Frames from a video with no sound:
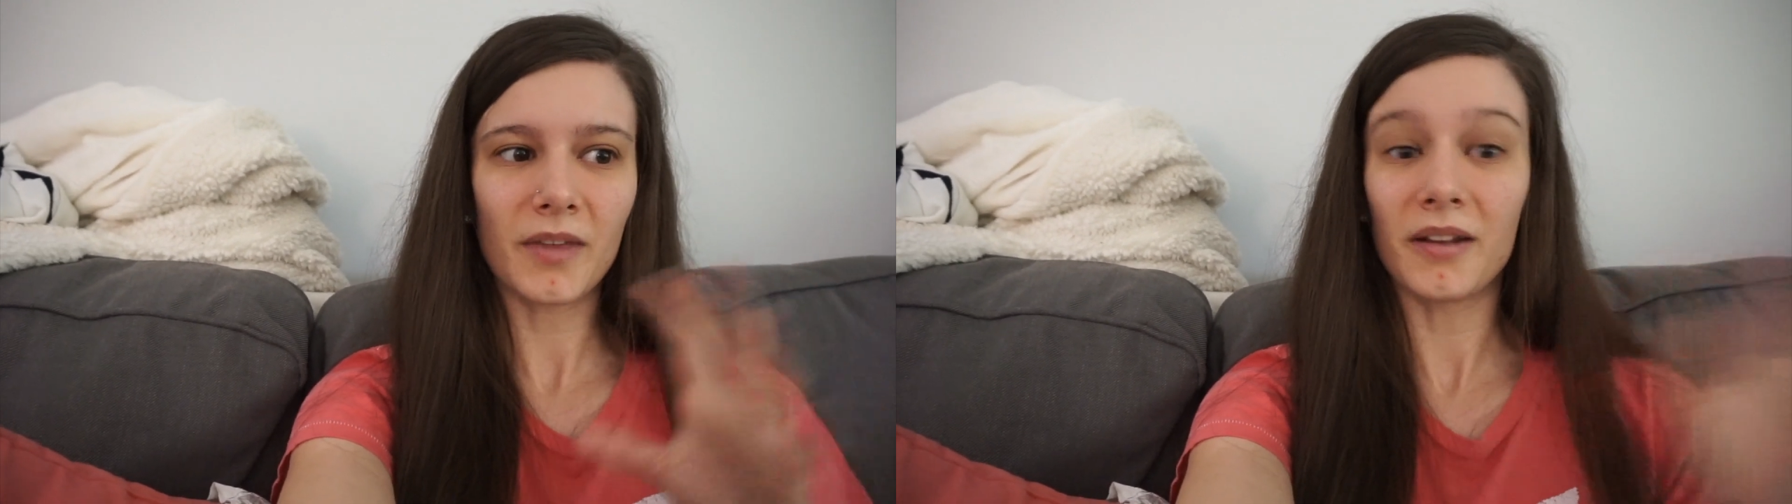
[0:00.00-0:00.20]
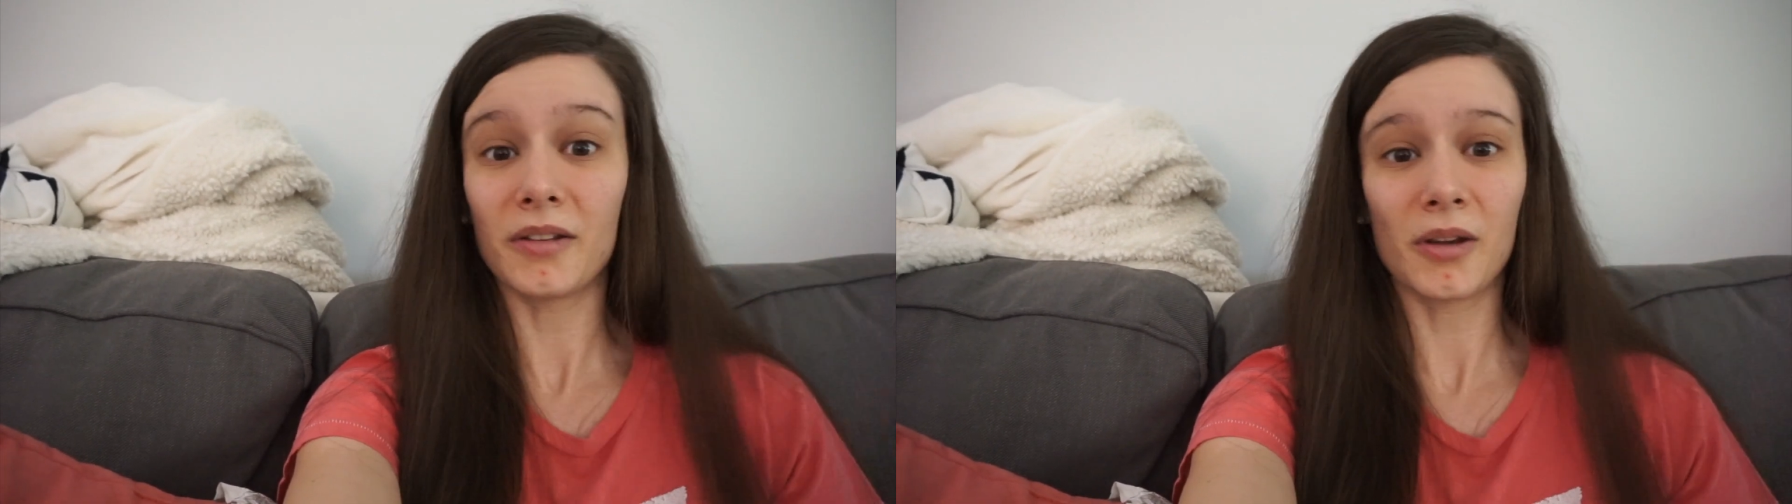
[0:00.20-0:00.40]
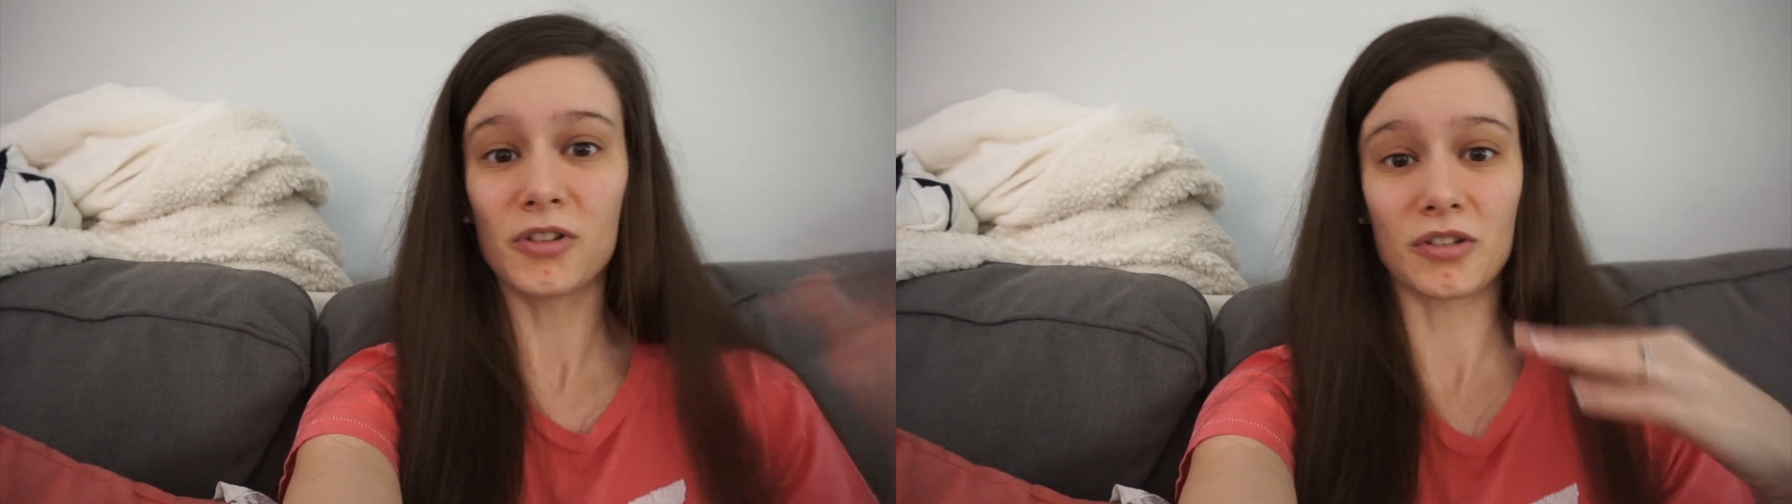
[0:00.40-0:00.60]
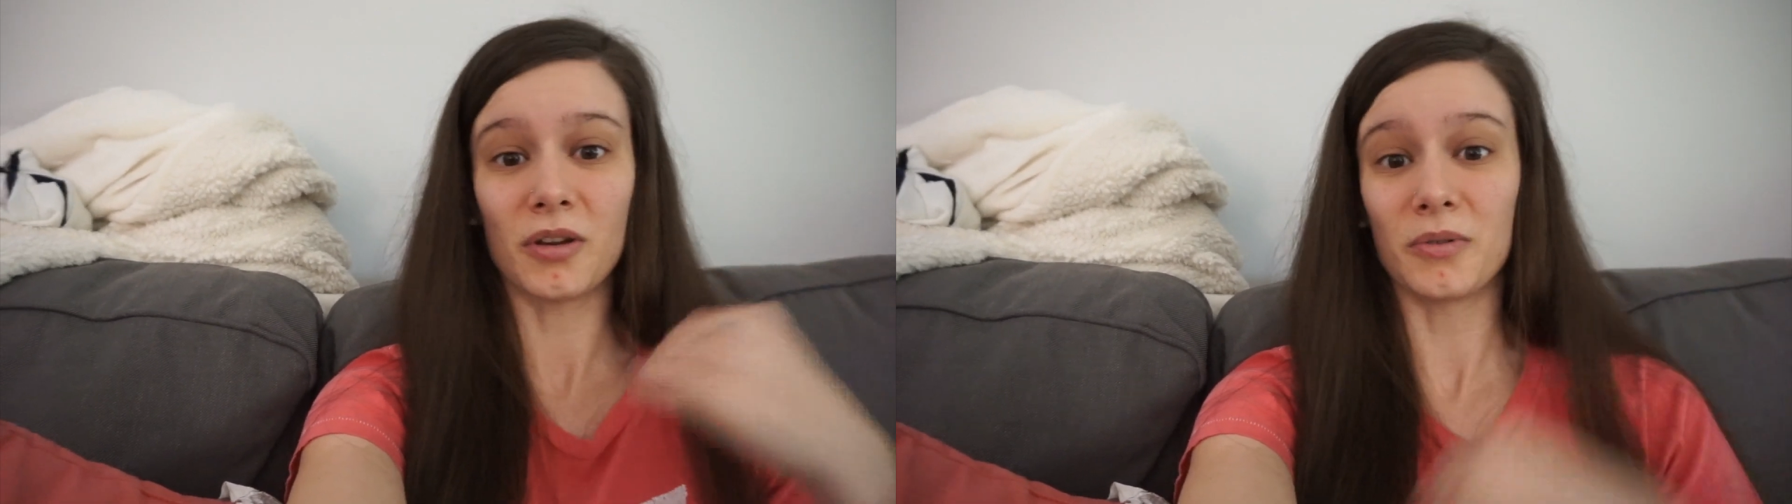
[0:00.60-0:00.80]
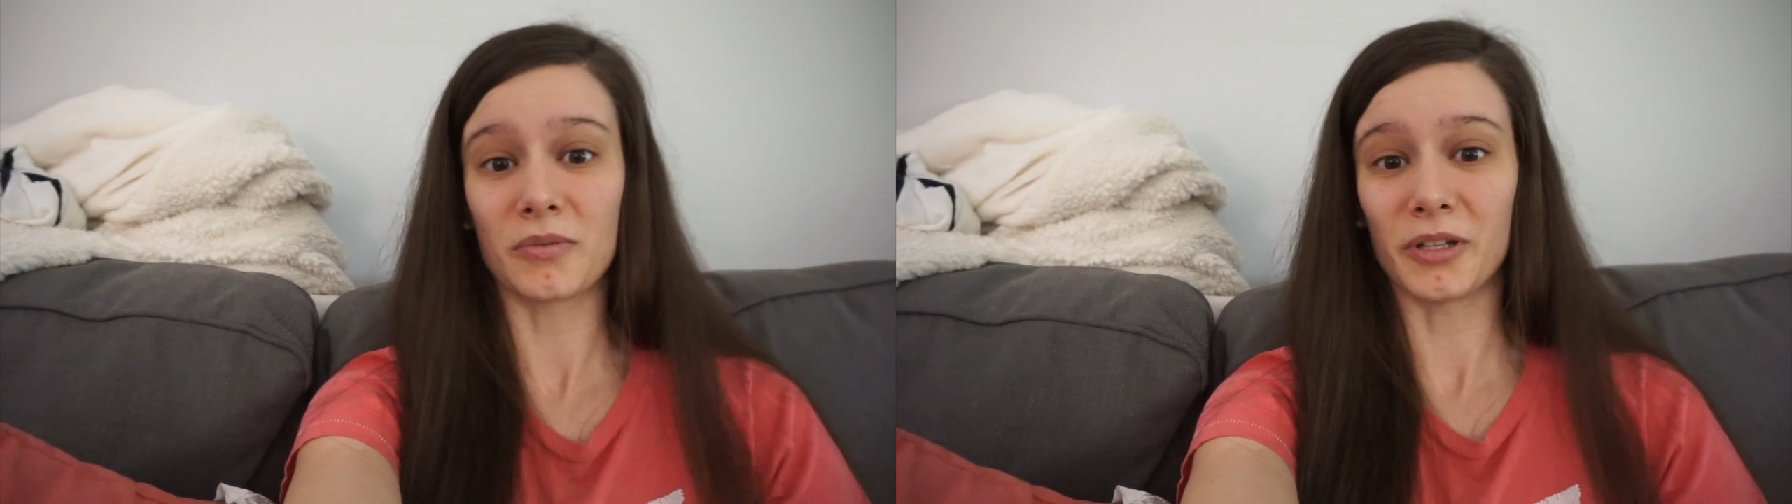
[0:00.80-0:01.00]
and it was just,
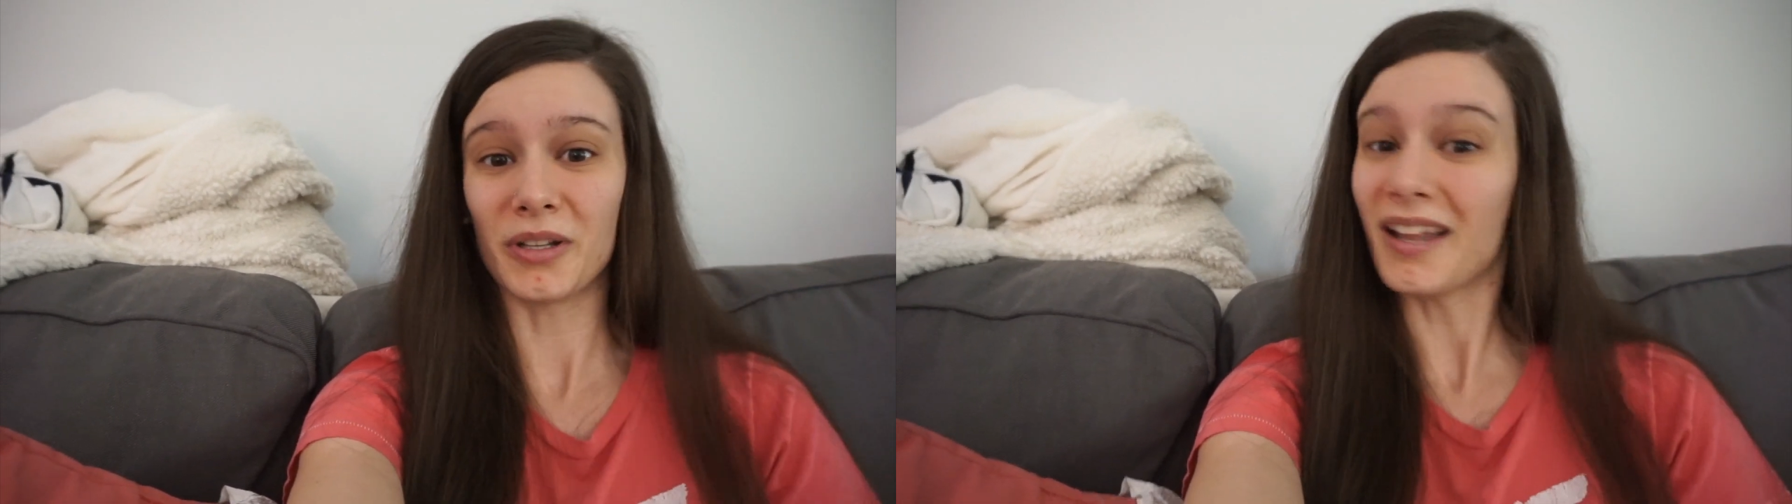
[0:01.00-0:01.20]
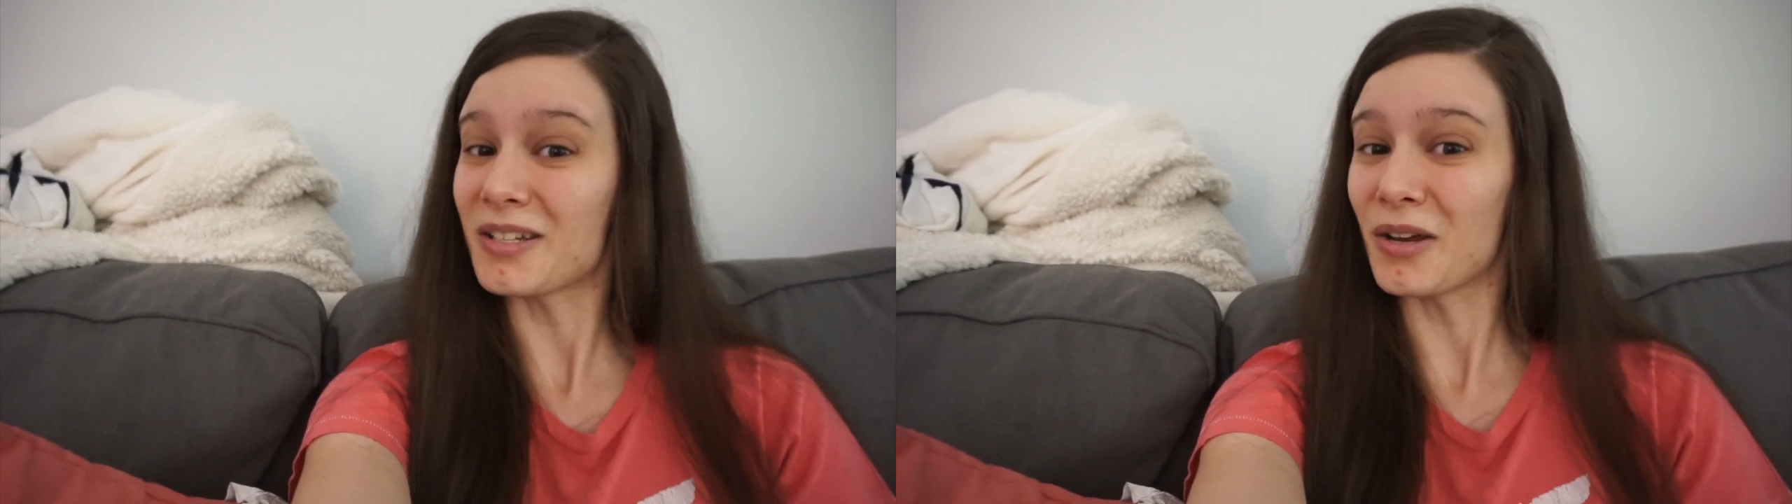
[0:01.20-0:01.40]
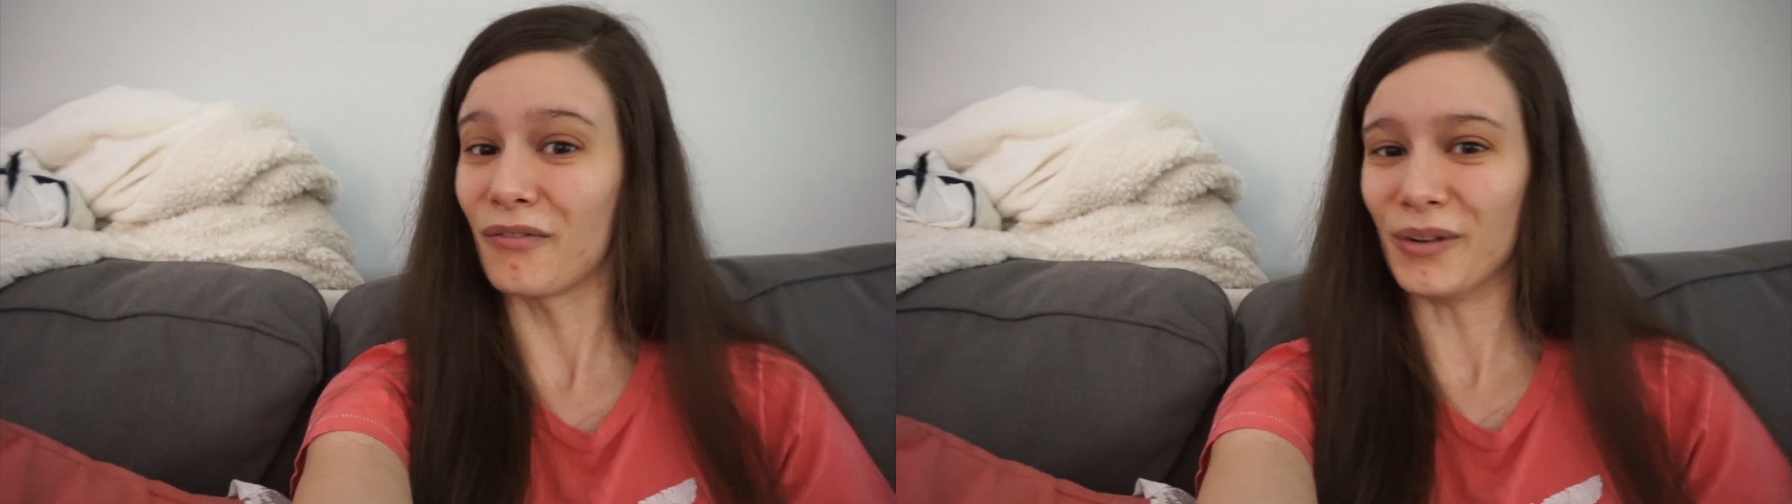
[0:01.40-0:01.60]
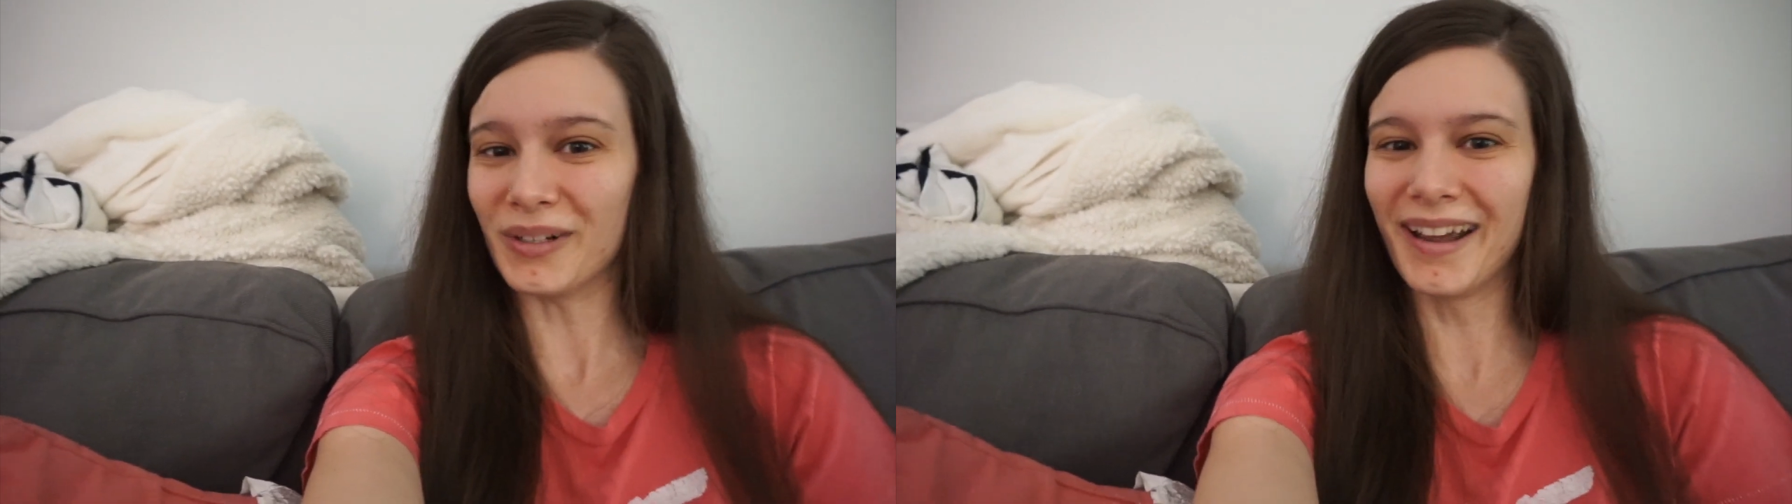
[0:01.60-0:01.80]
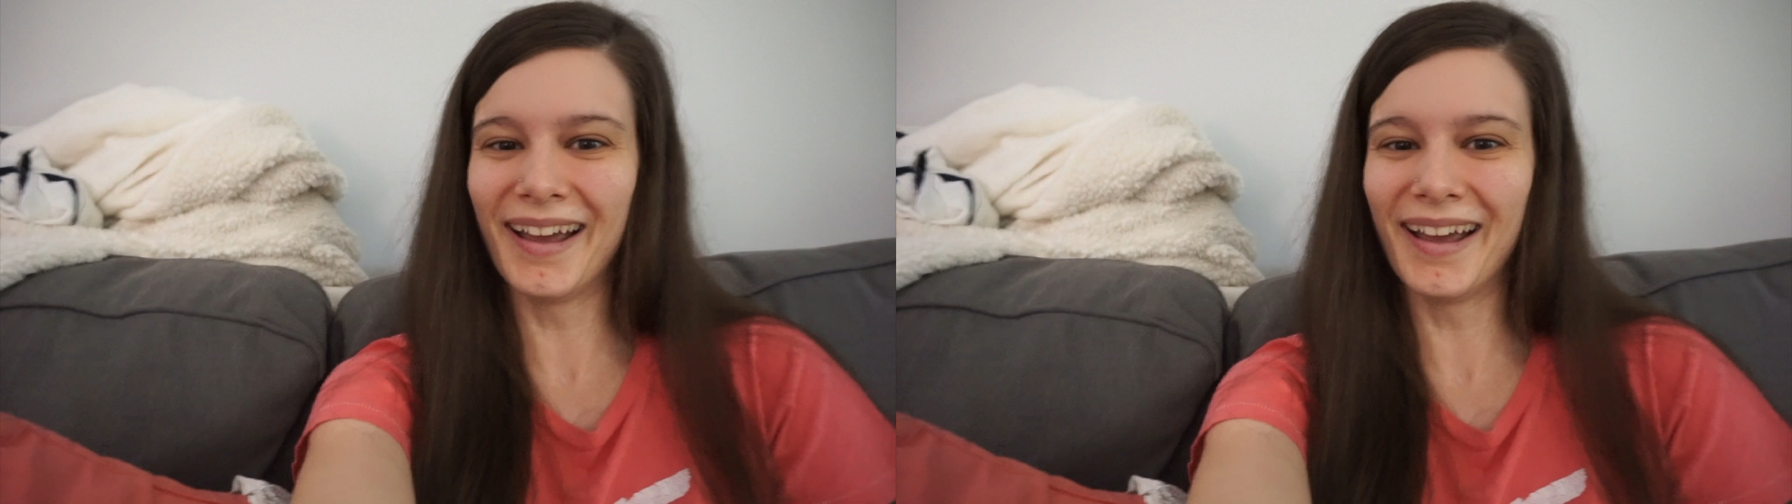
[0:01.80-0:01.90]
it was really good. Lots of good food.